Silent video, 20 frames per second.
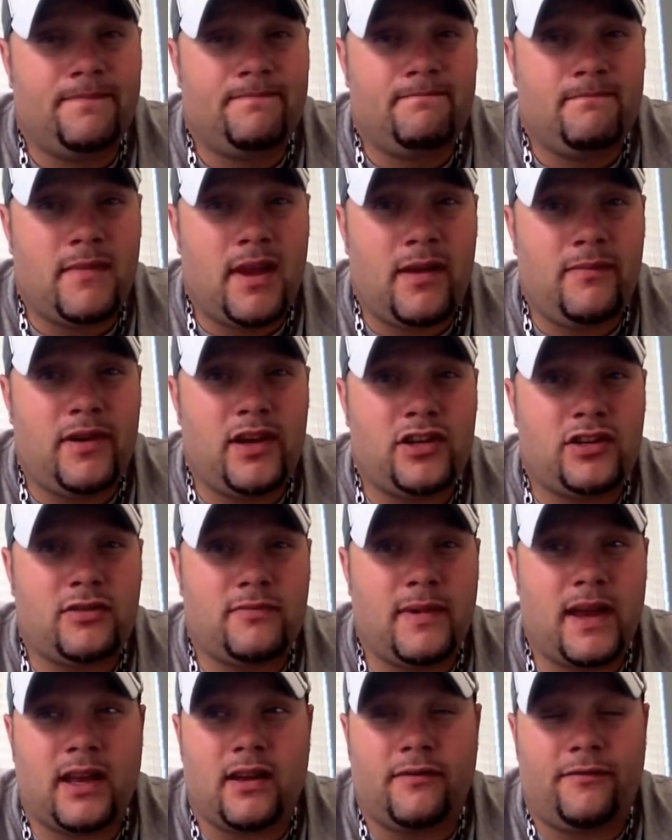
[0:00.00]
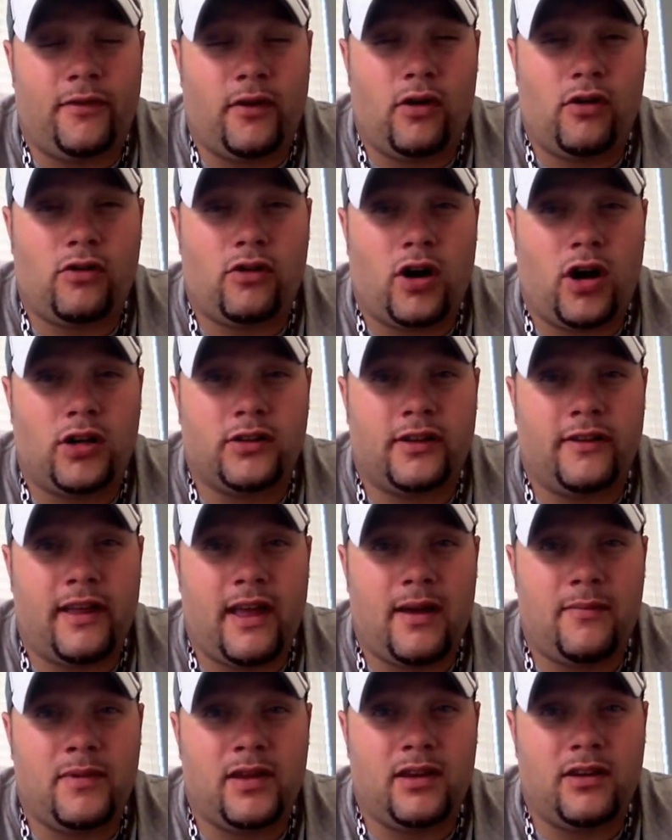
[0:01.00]
Maybe you should make a phone call to
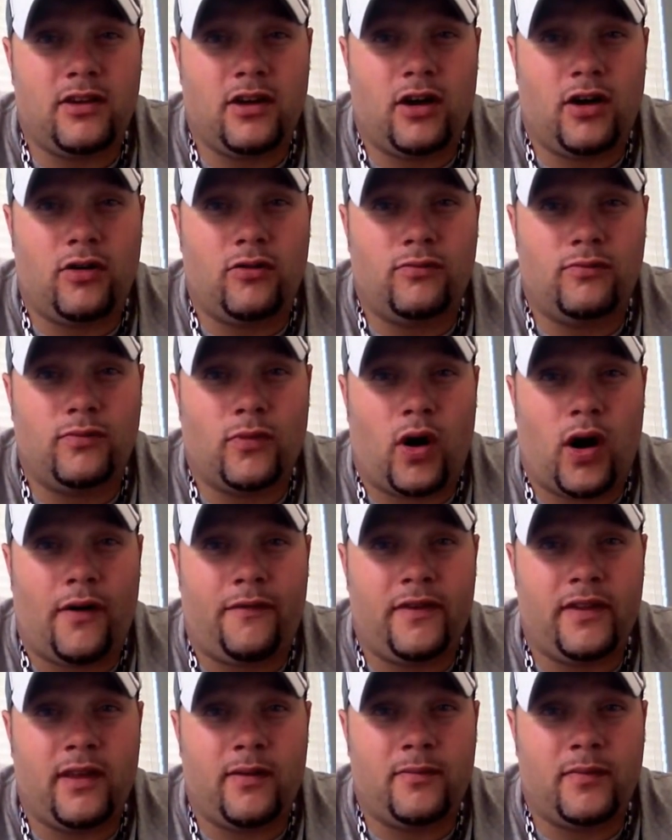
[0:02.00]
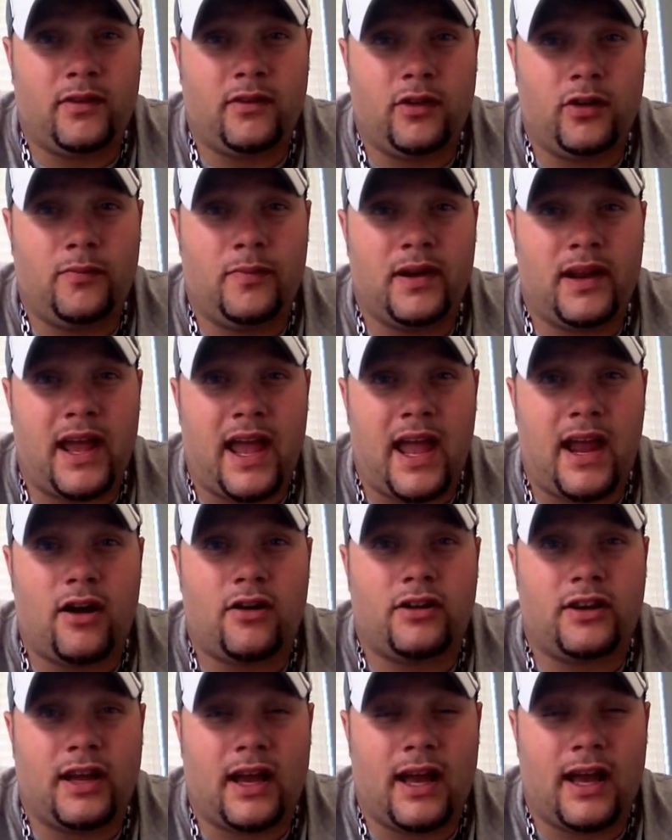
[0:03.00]
them and, offer them a little bit of
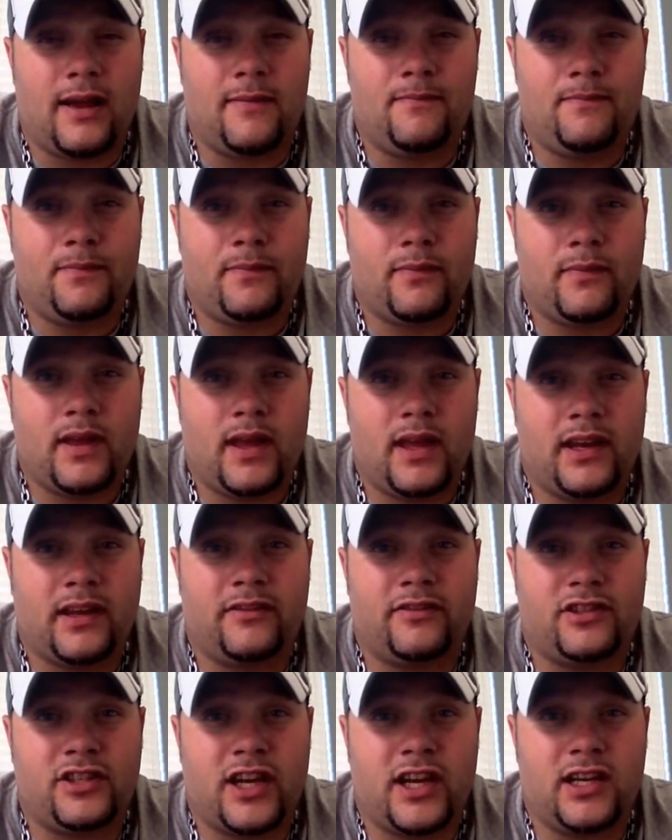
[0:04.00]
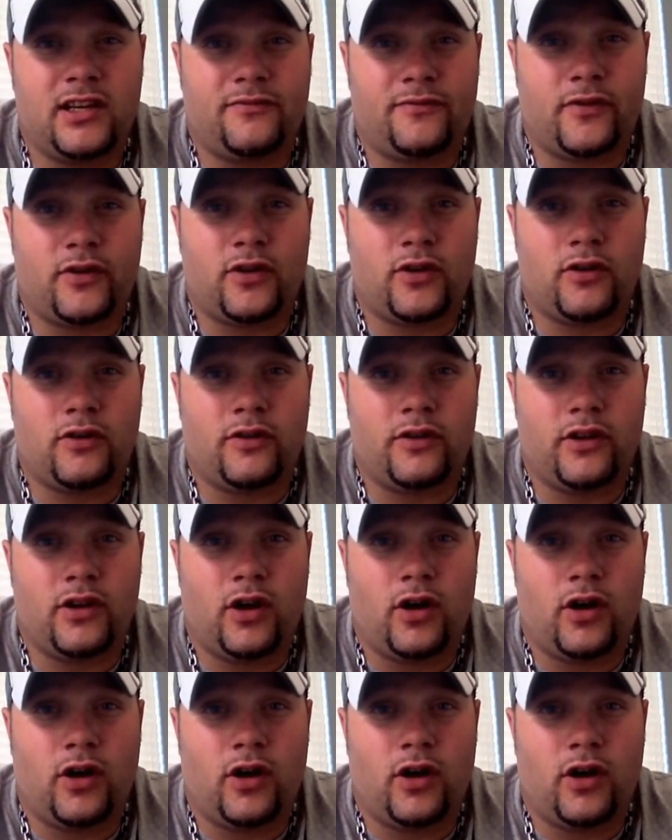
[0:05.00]
airtime in exchange for,